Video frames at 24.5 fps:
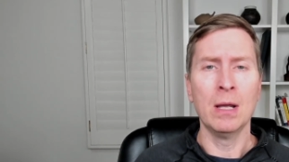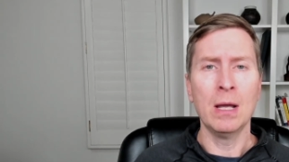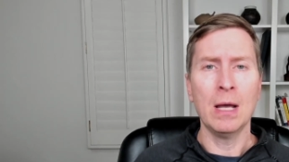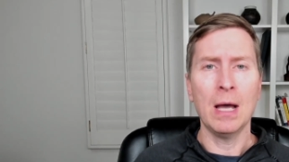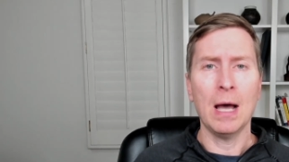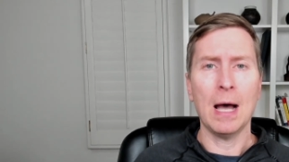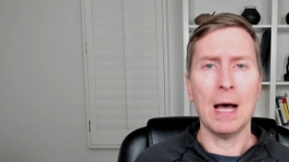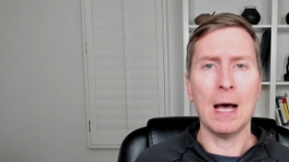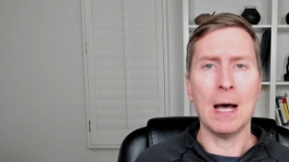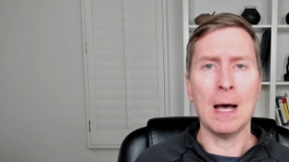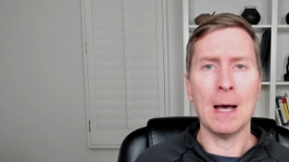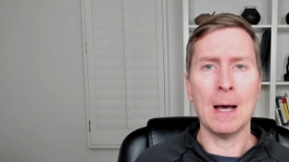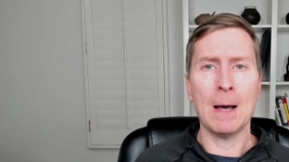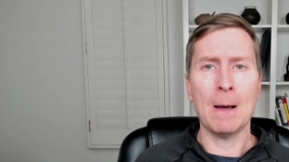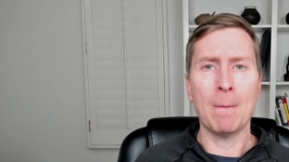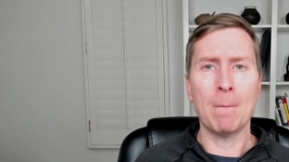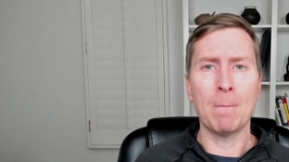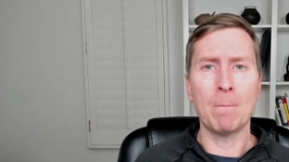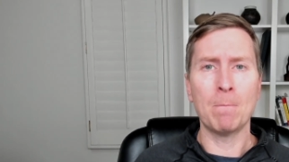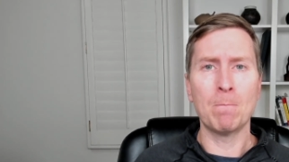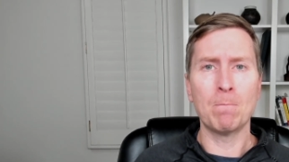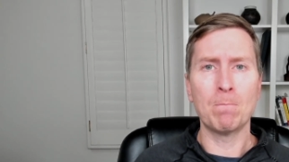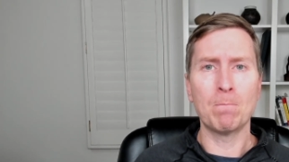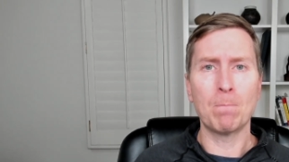
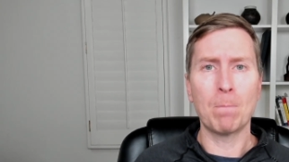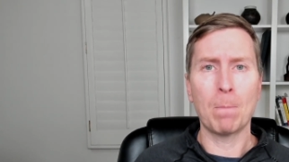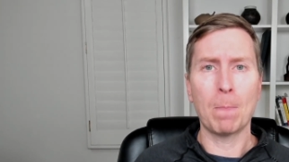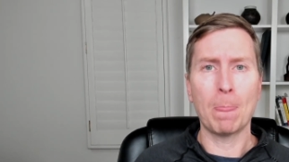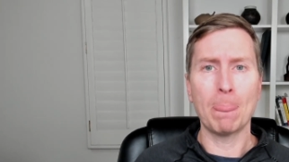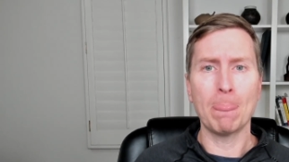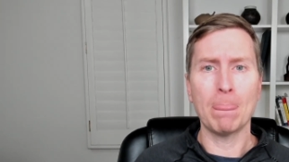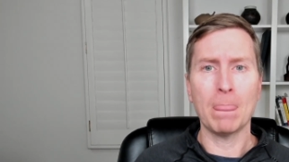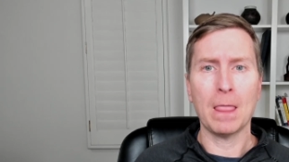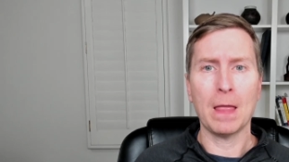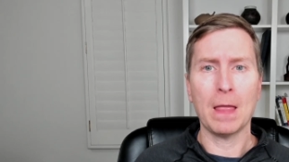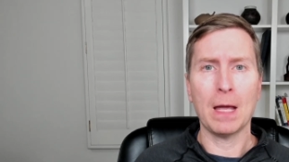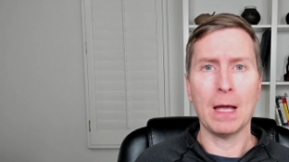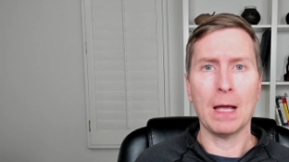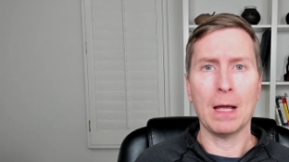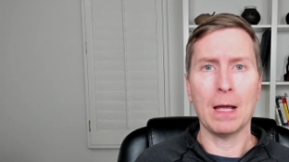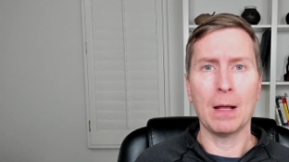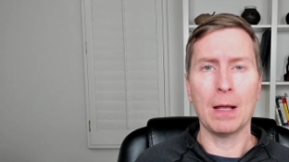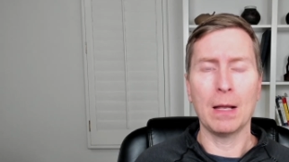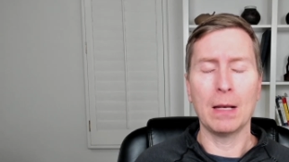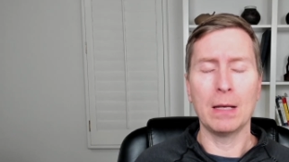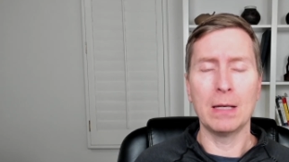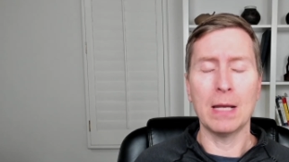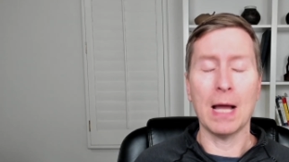
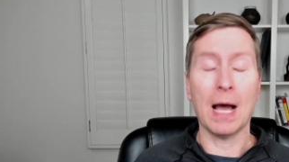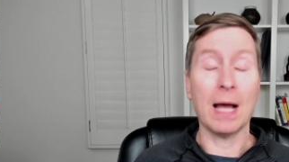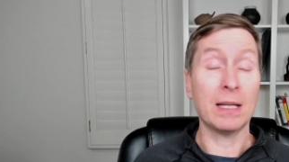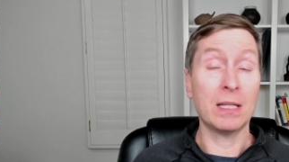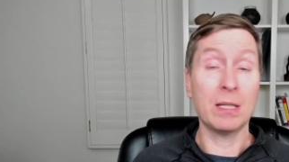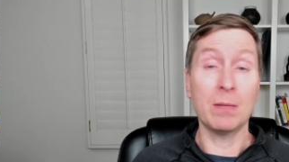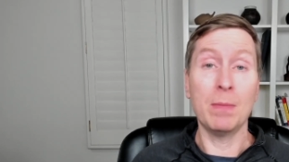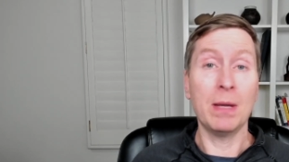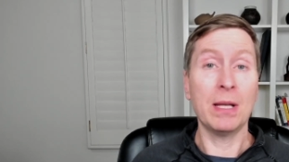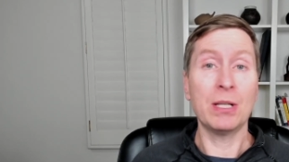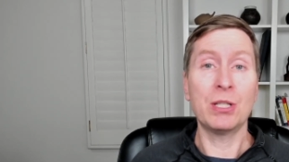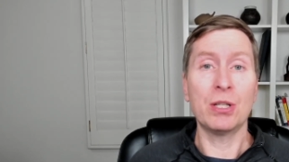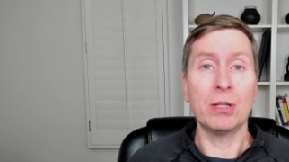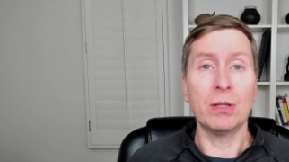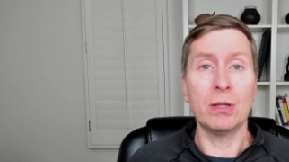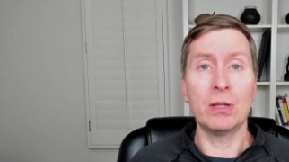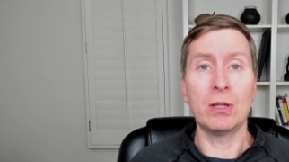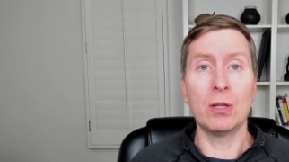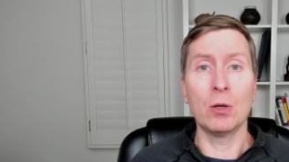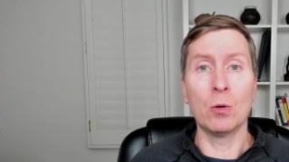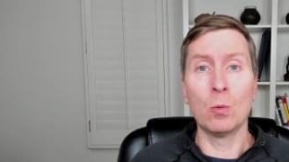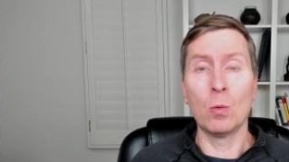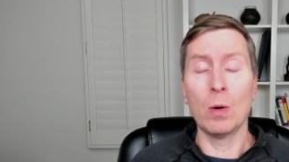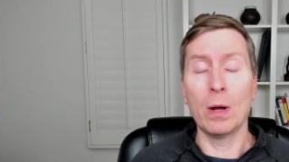Not to mention
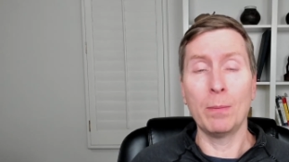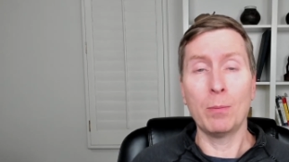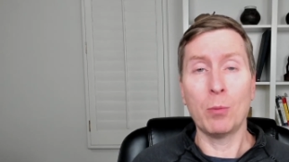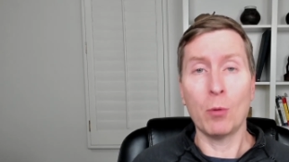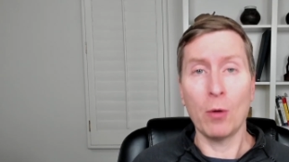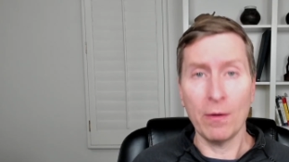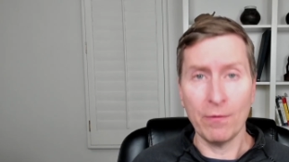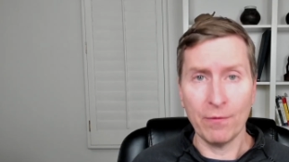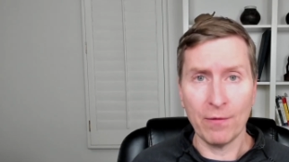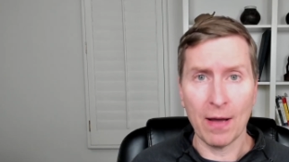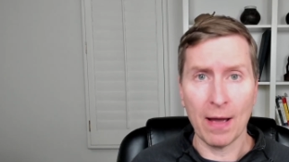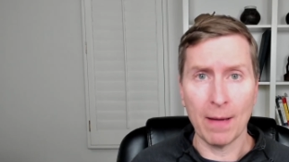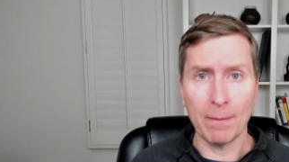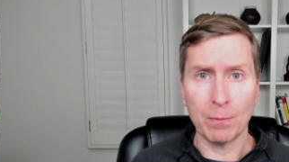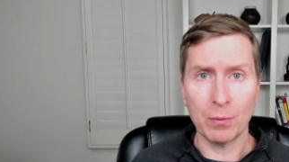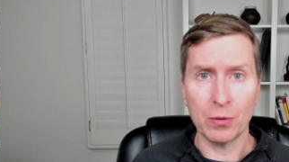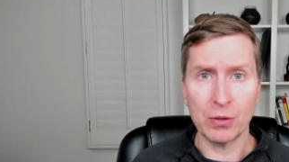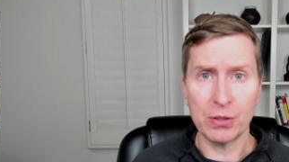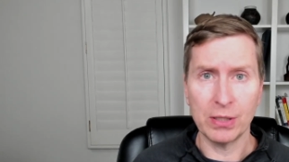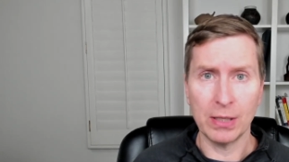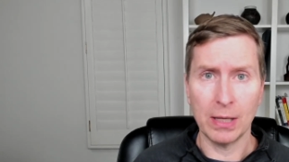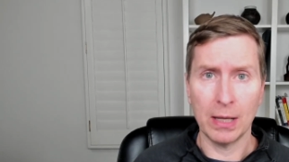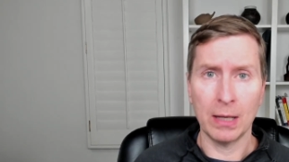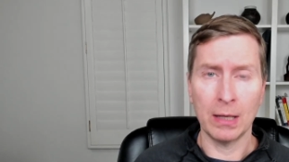the
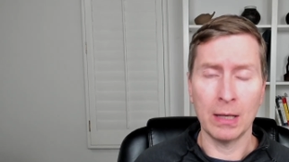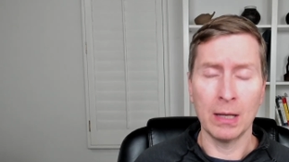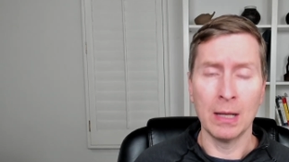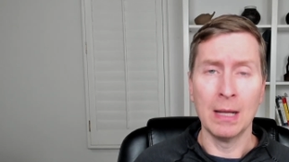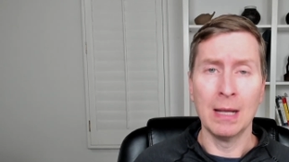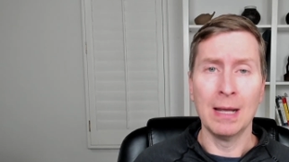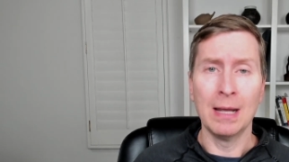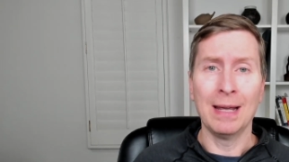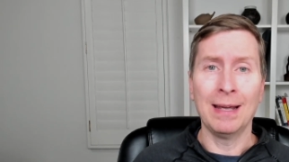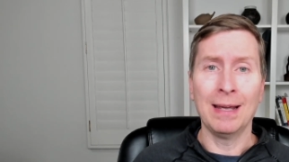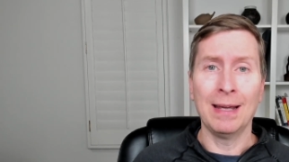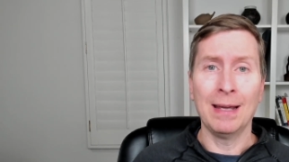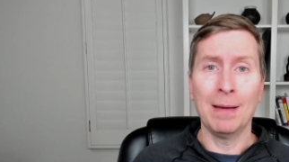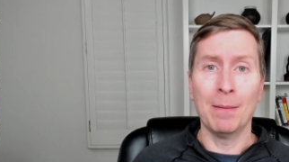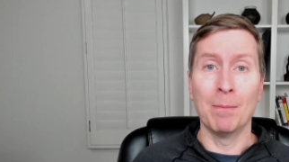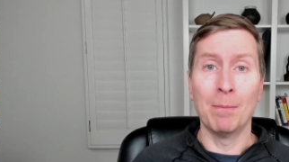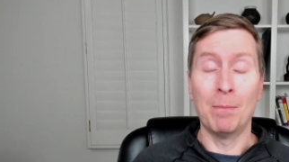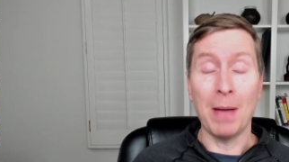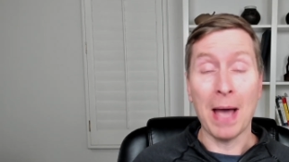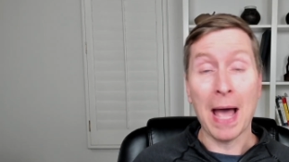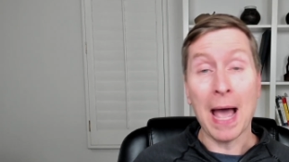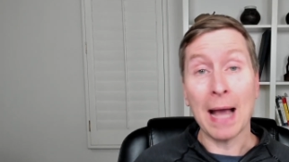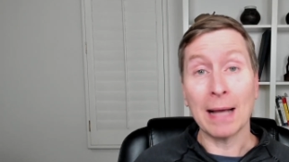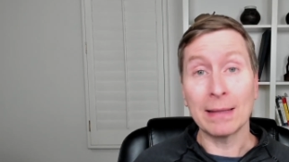1.5%
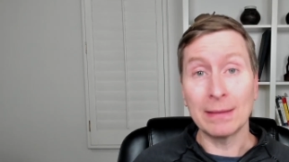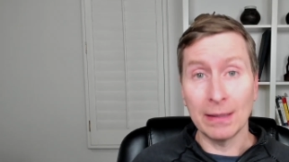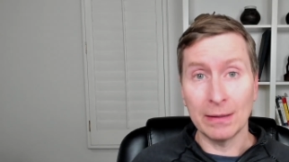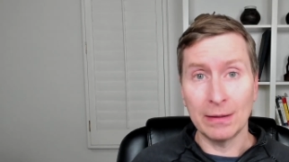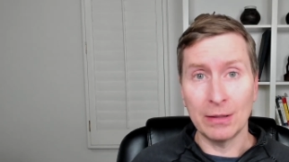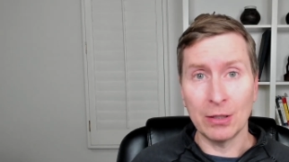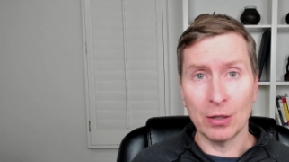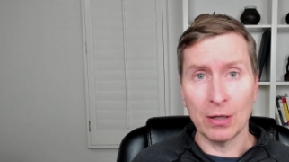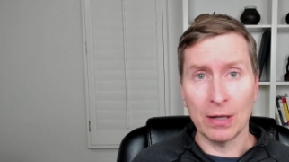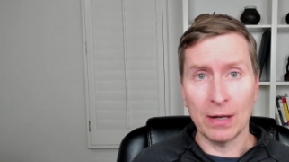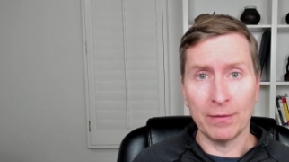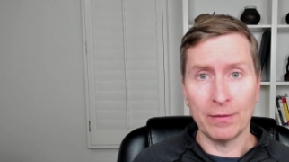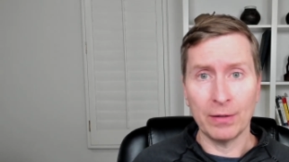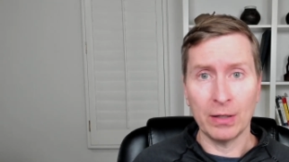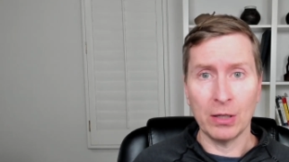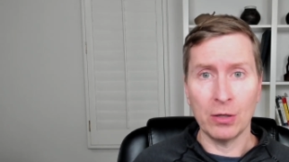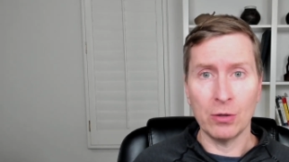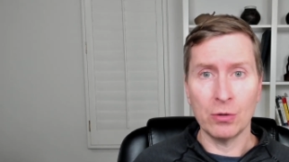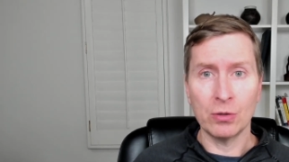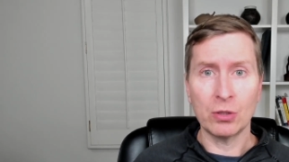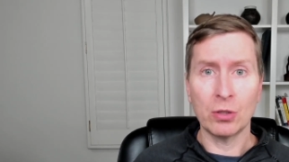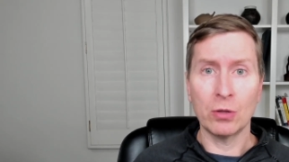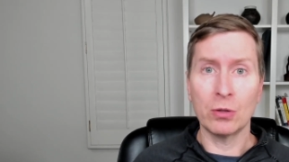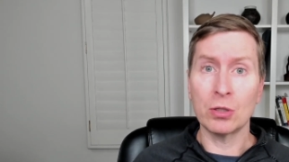back that they're giving
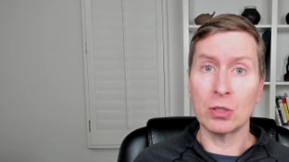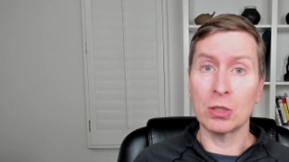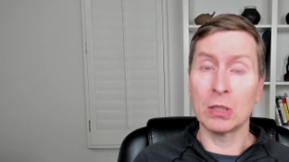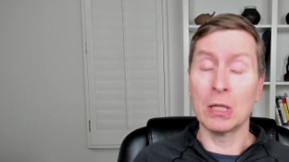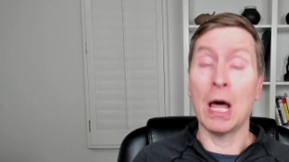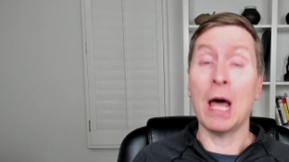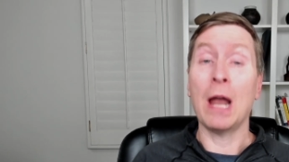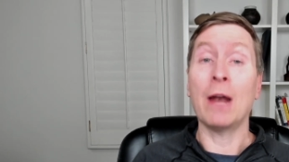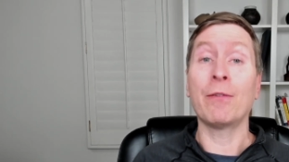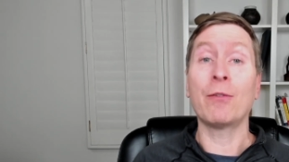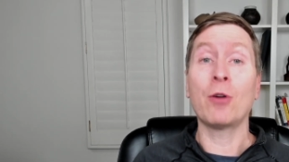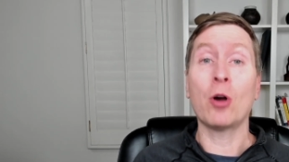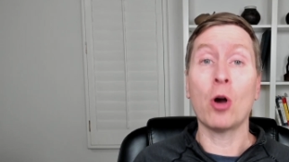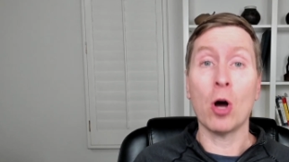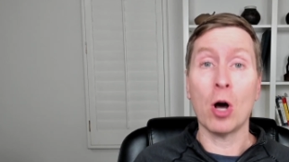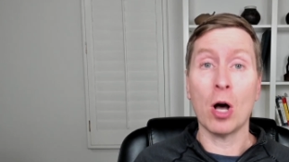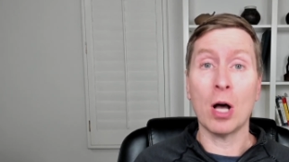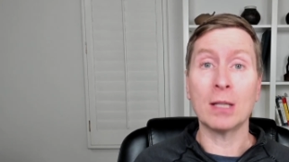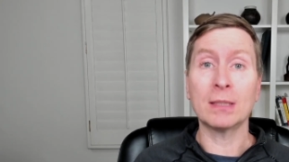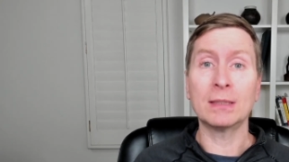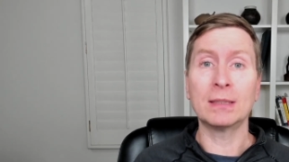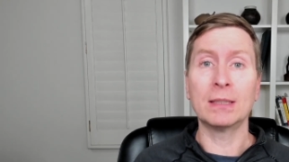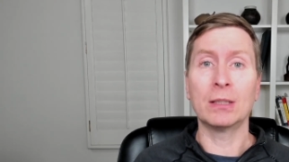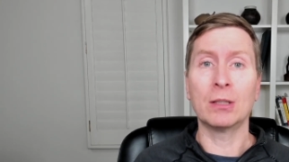you. So there's a lot of
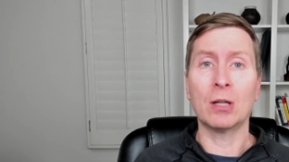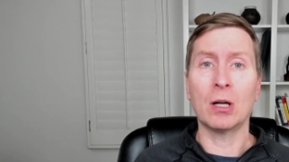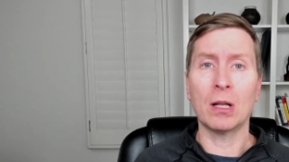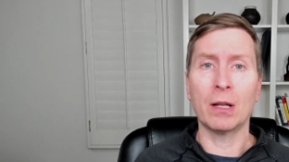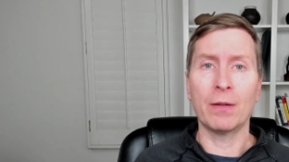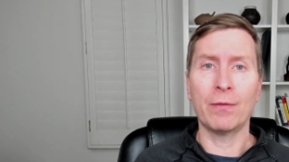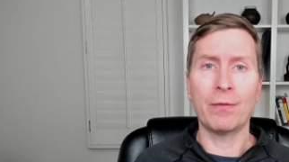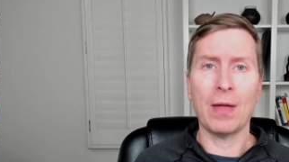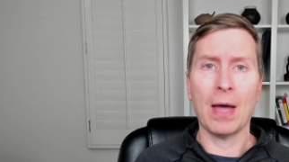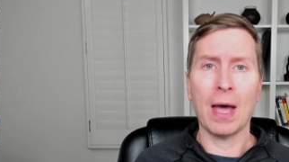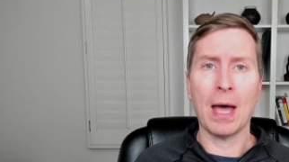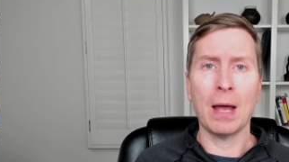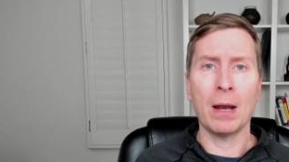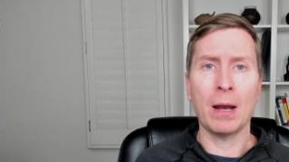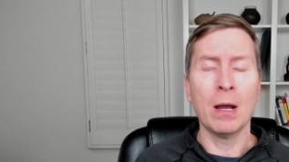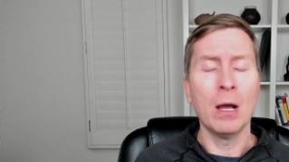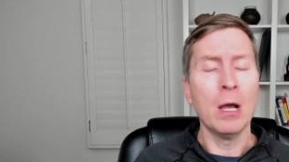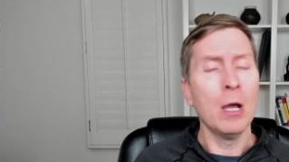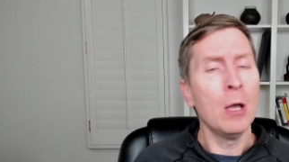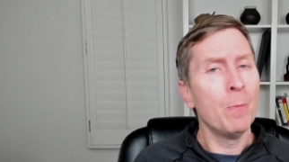costs in all of that.